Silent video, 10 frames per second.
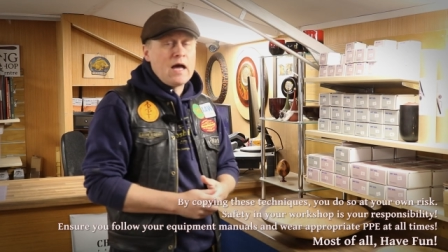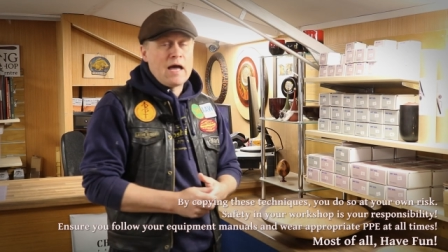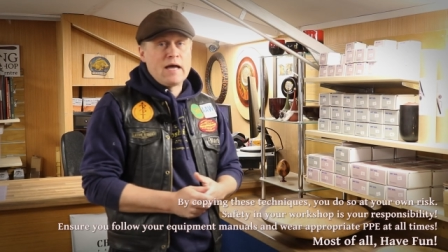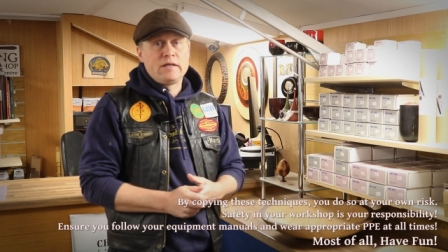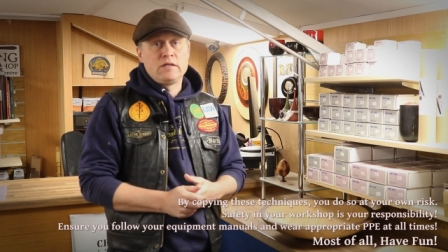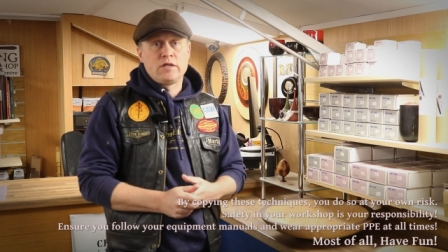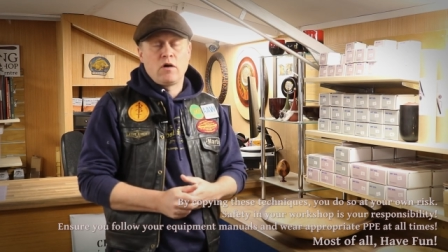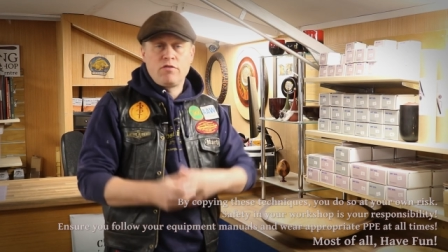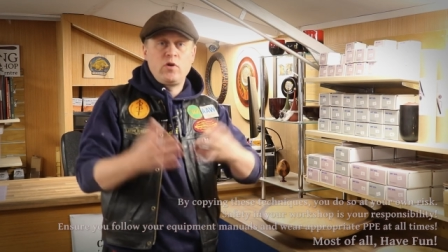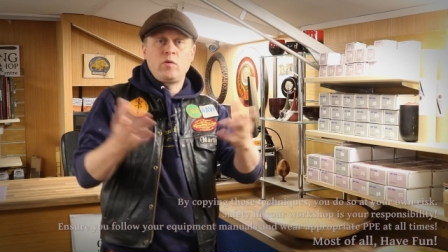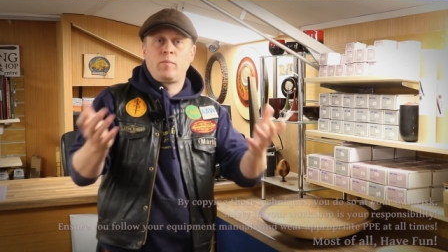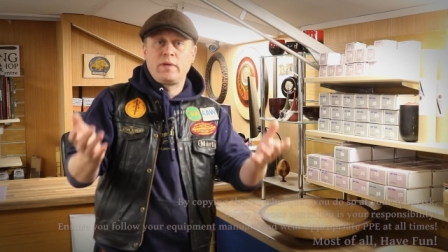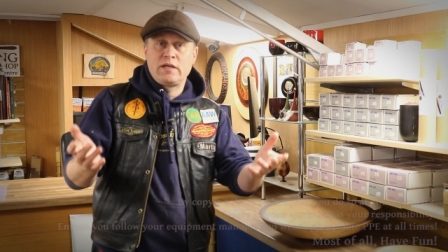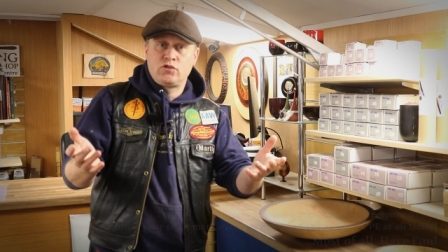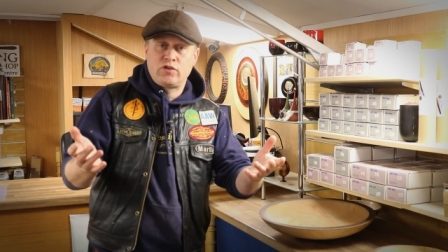and uh, I thought it would
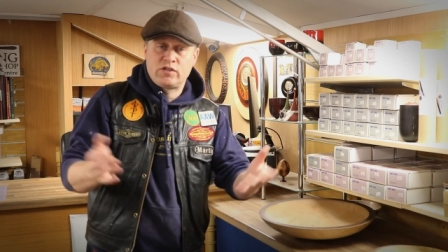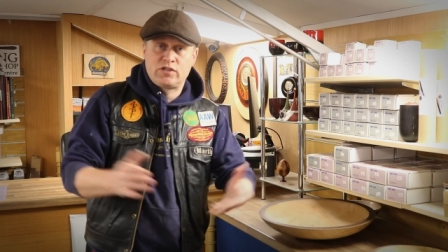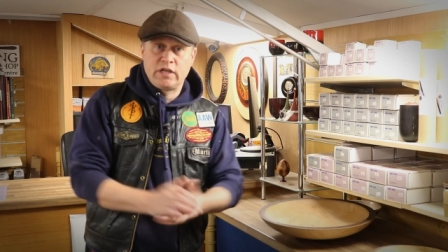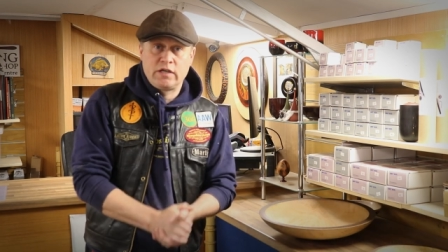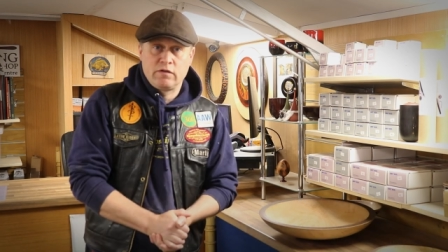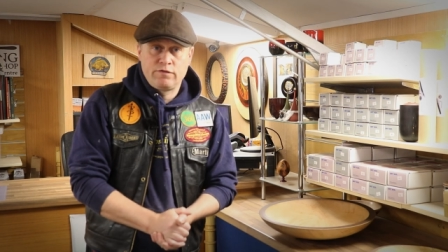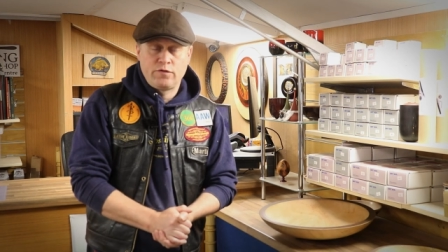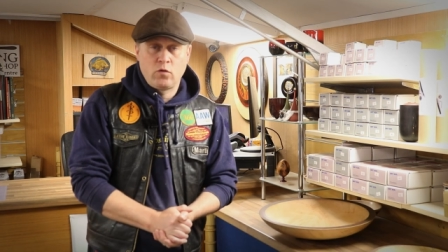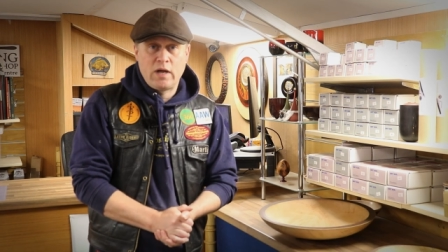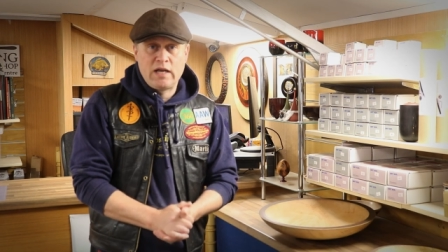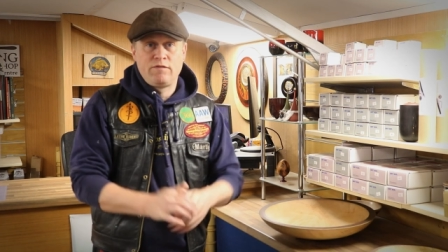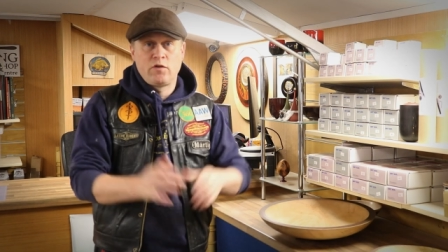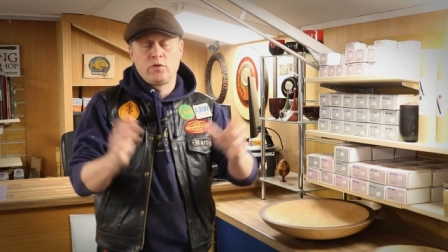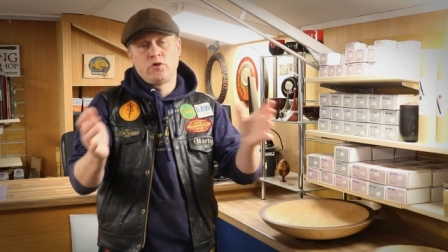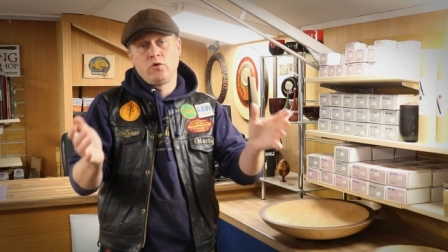be interesting for any
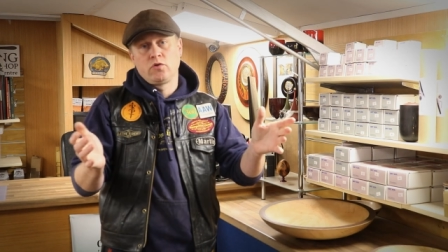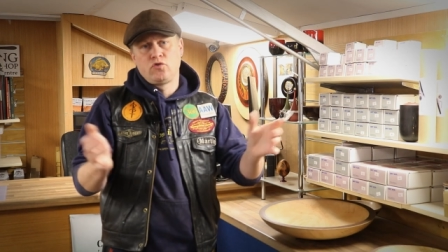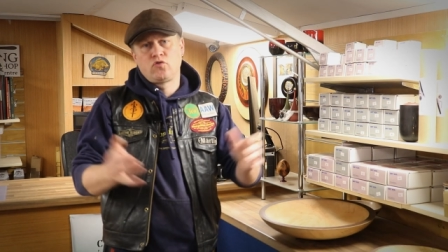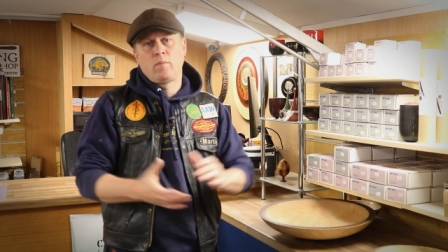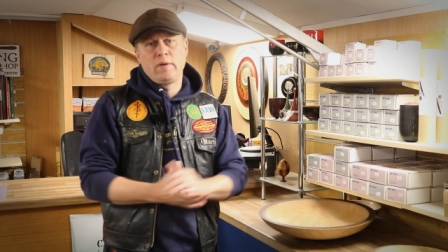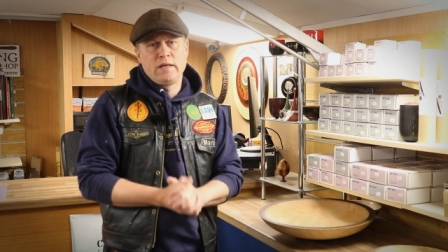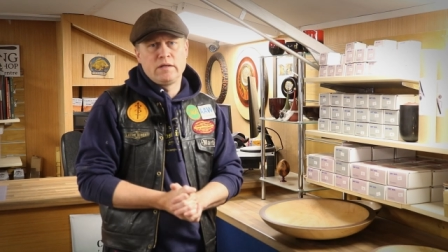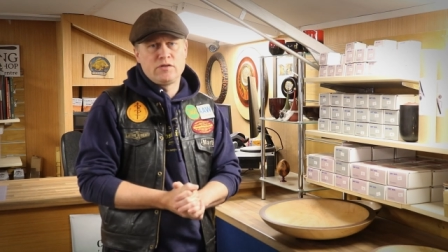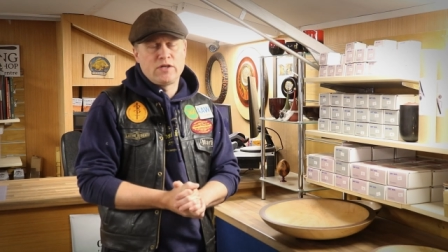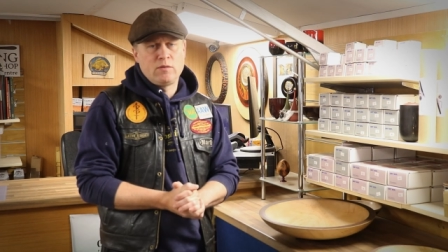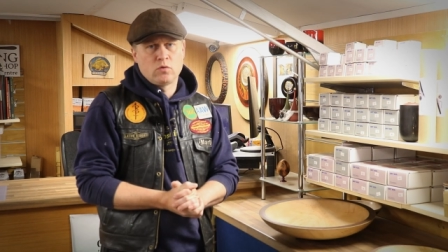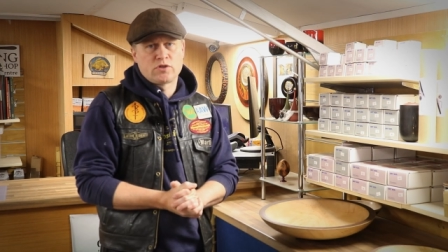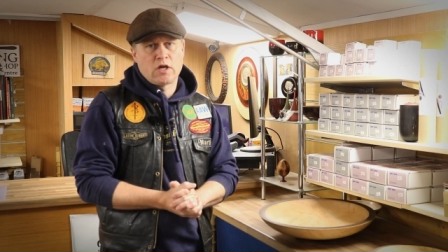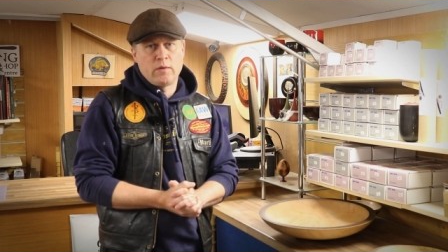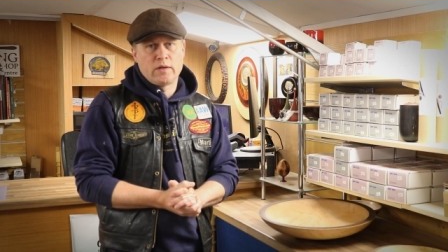viewers who could drop in and see what's
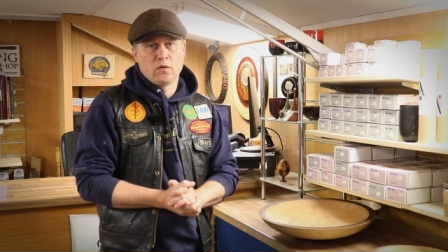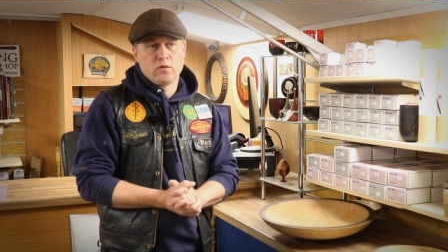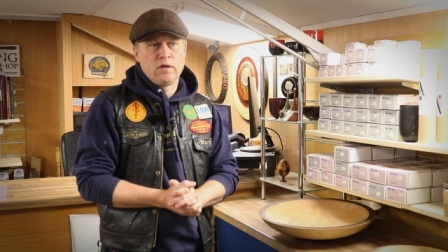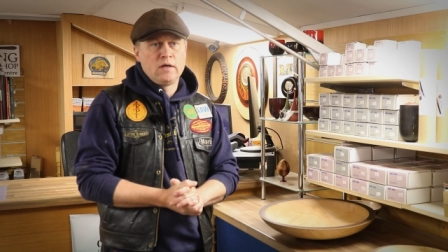going on,